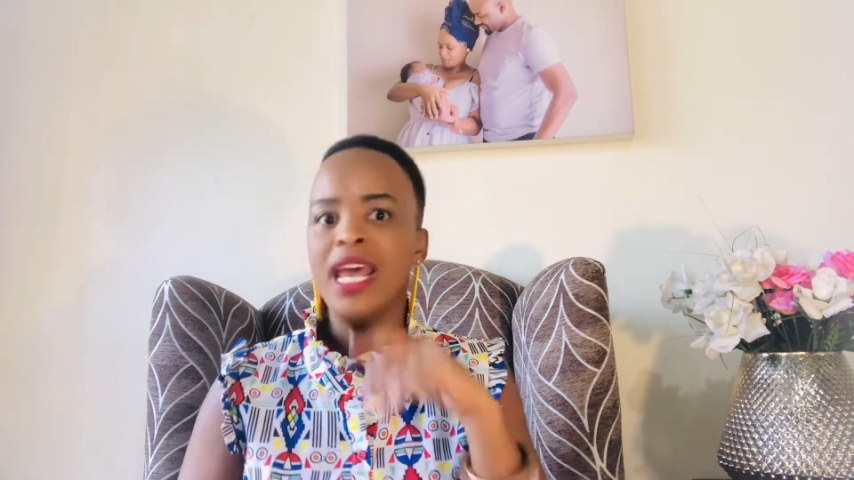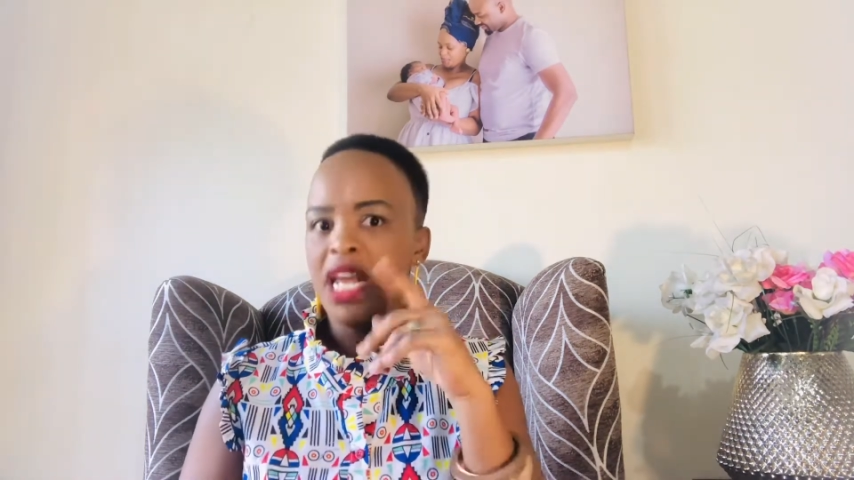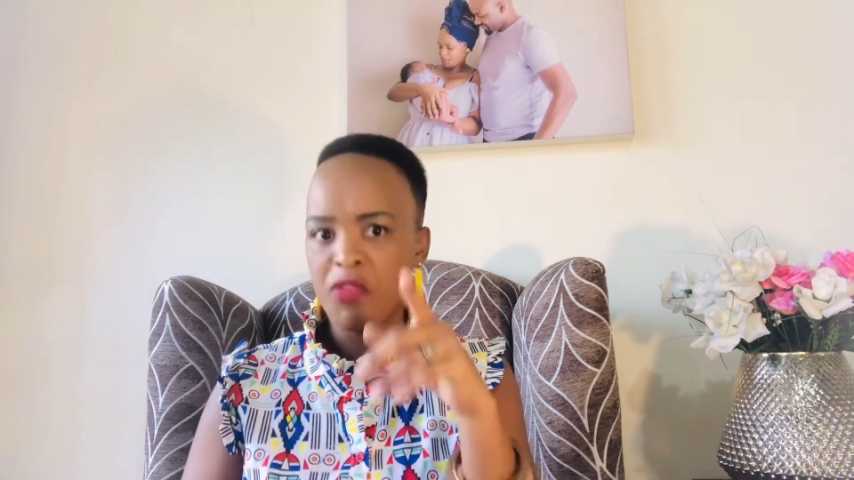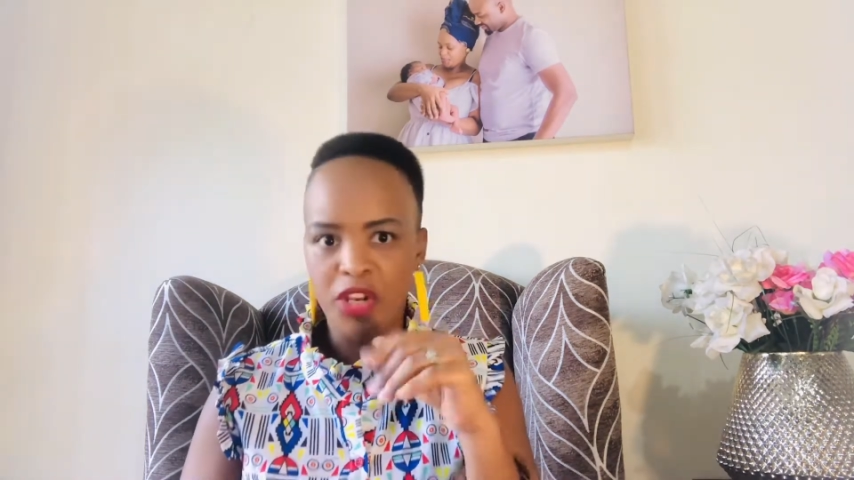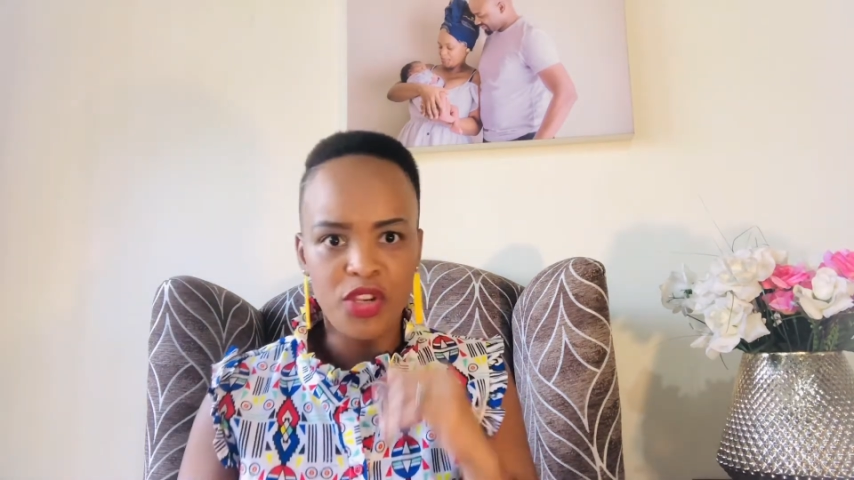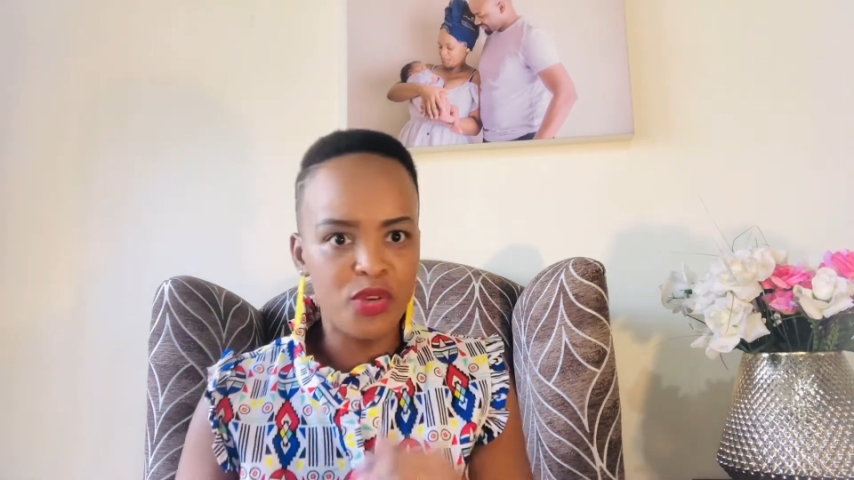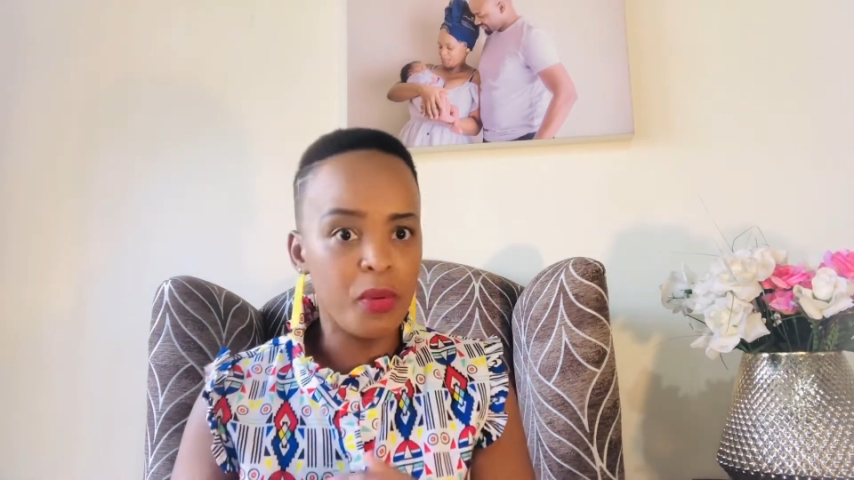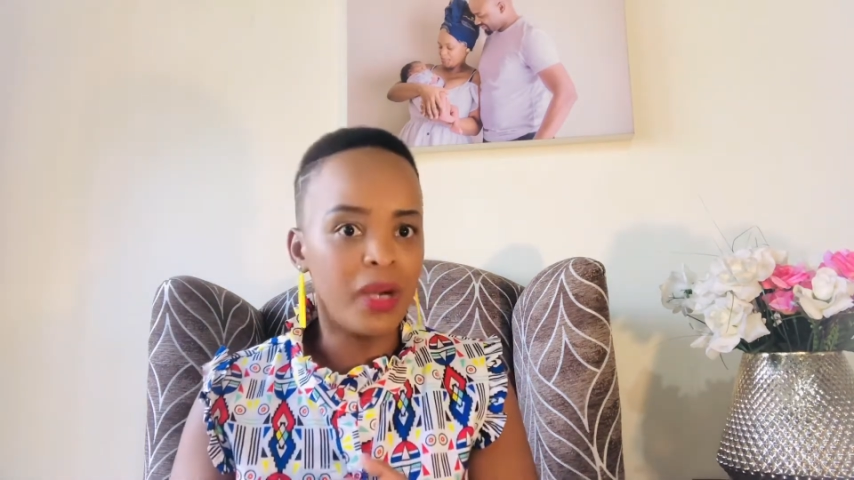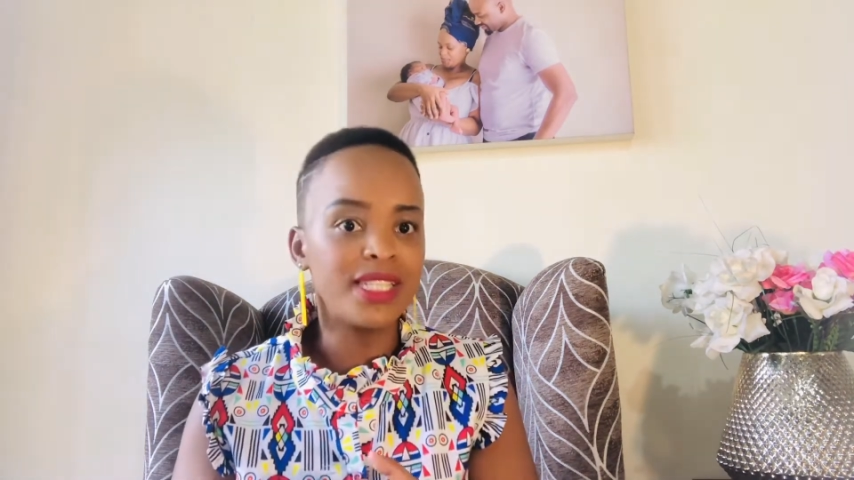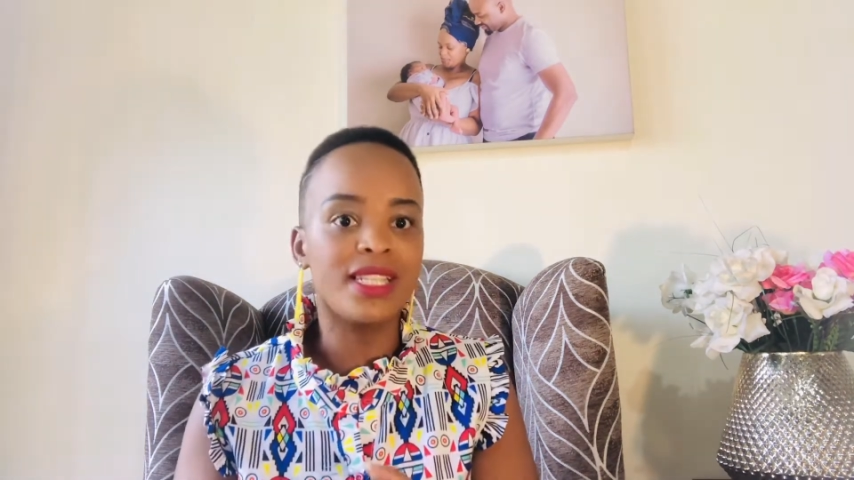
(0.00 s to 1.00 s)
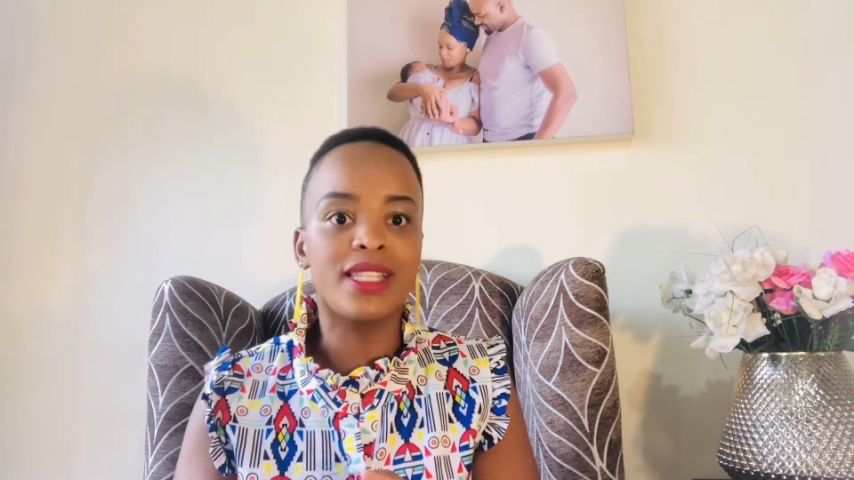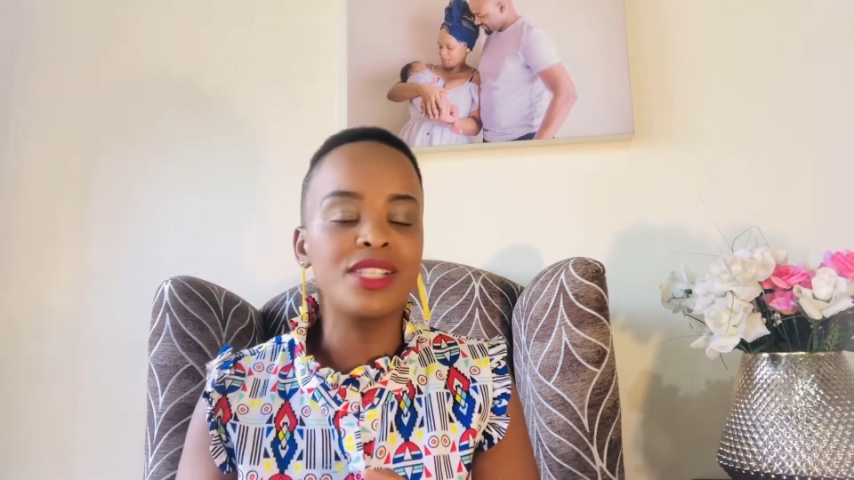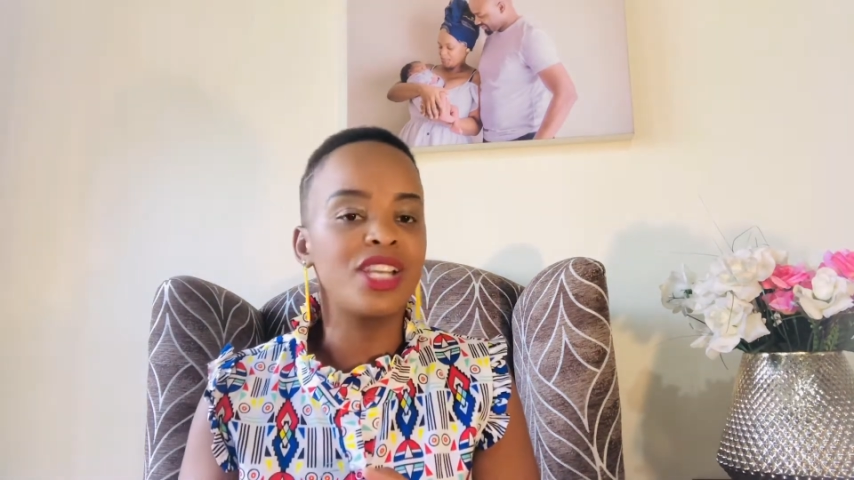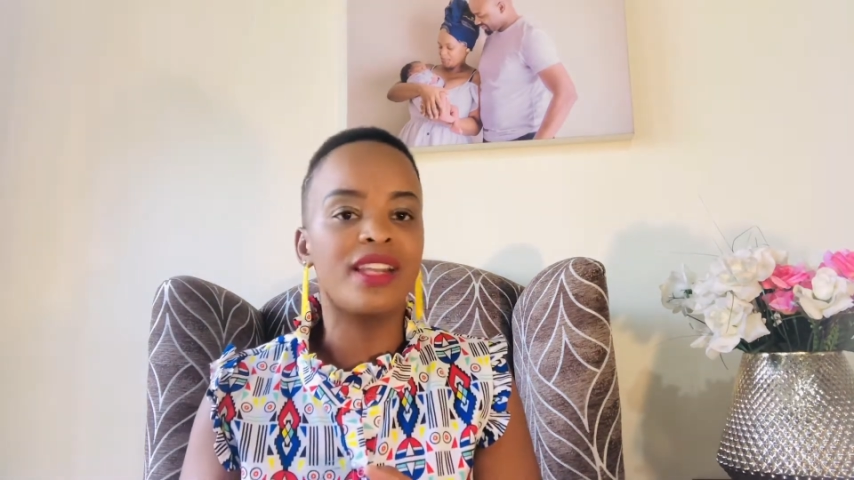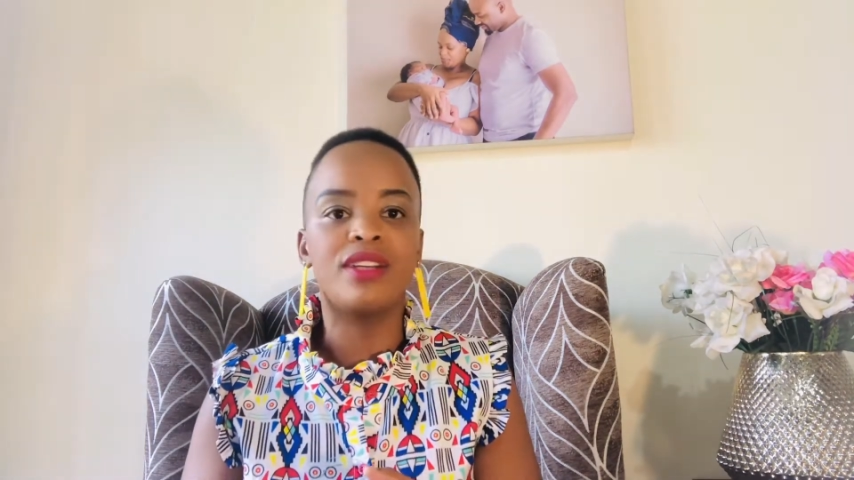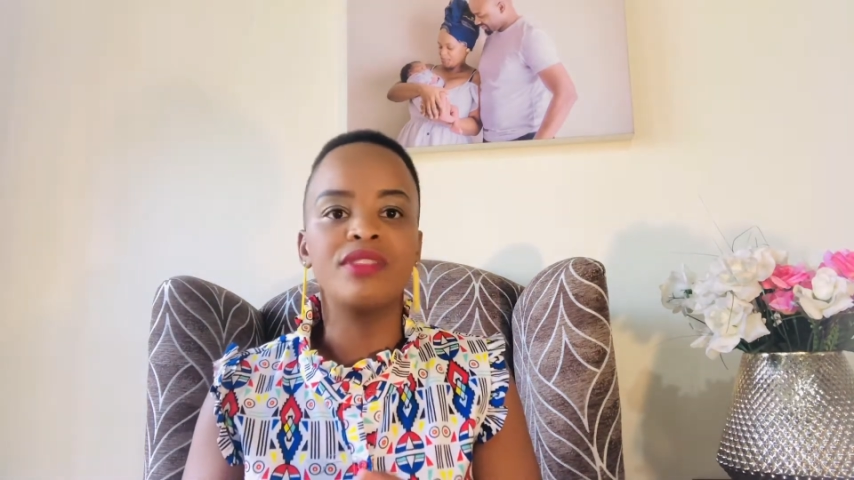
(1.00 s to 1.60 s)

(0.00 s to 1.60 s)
even you watching this channel,